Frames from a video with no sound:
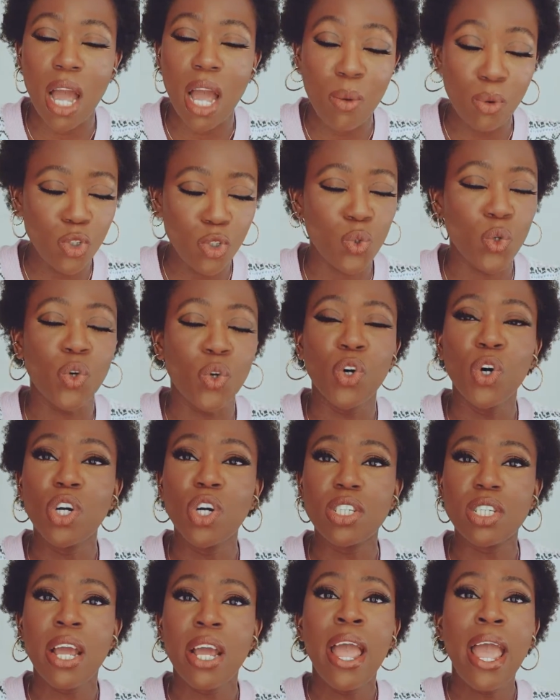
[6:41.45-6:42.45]
I was
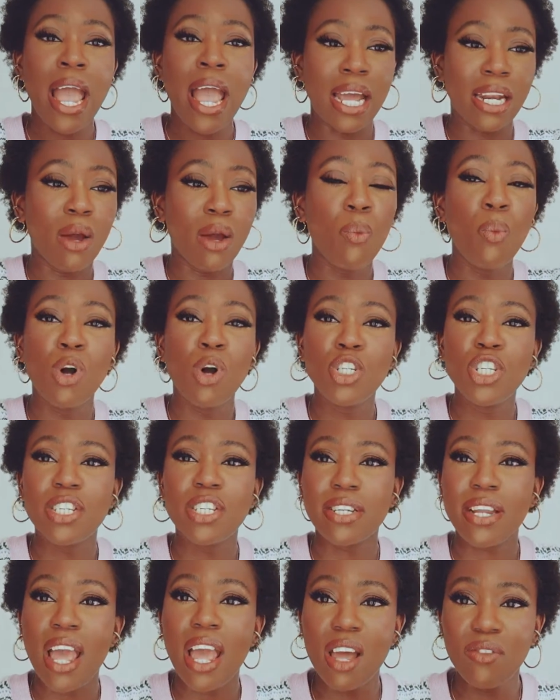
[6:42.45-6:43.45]
hooked, and I
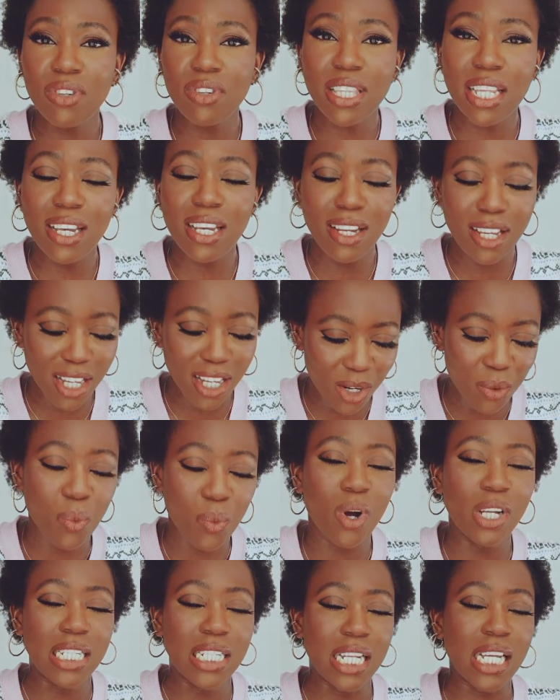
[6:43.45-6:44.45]
watched everything in
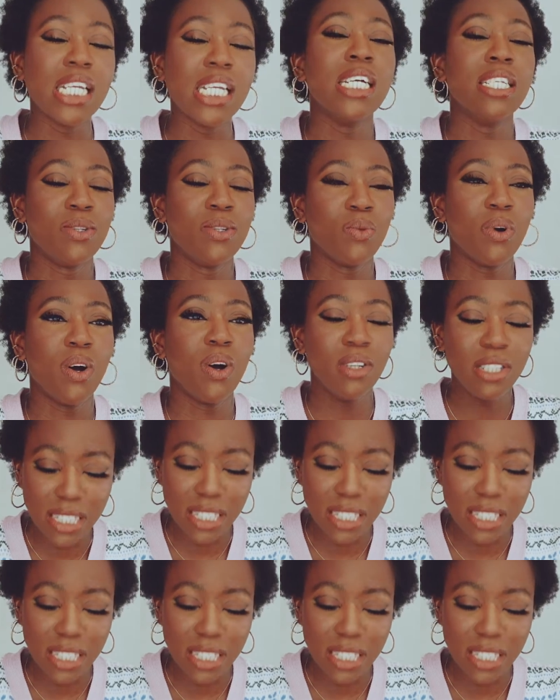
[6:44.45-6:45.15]
one day as well.